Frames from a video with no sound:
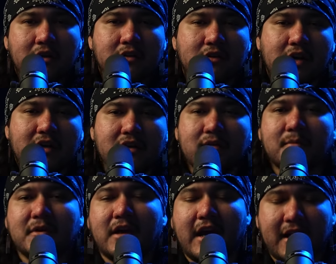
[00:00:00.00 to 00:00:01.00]
you had
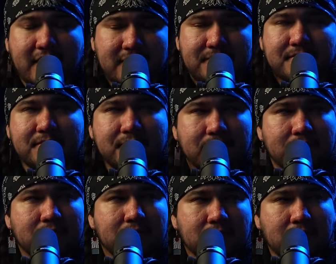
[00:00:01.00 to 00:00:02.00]
an, have,
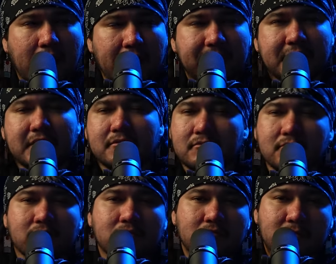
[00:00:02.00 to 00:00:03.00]
having
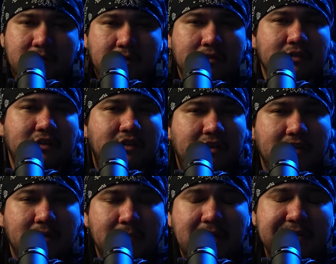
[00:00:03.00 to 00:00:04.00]
currently
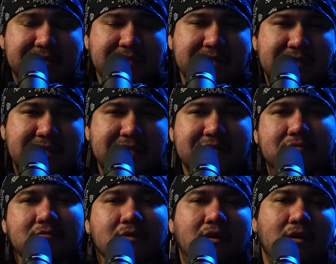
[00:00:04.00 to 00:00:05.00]
an amazing
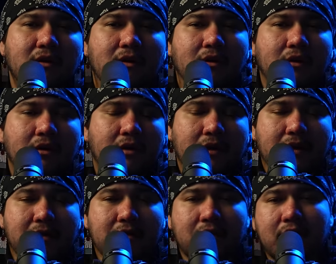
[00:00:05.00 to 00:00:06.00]
season.
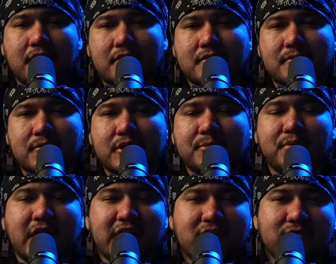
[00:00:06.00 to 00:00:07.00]
And, uh, really
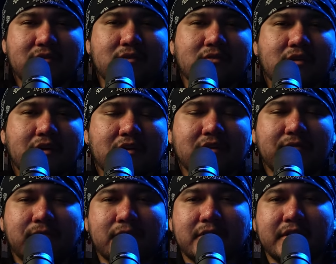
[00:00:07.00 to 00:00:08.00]
proud of you all the
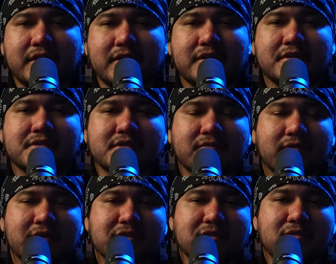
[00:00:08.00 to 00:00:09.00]
four years of
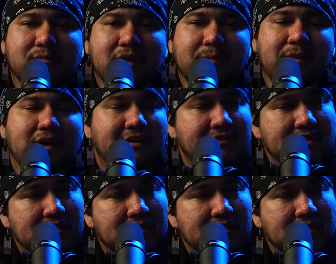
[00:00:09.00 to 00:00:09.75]
watching you play ball ever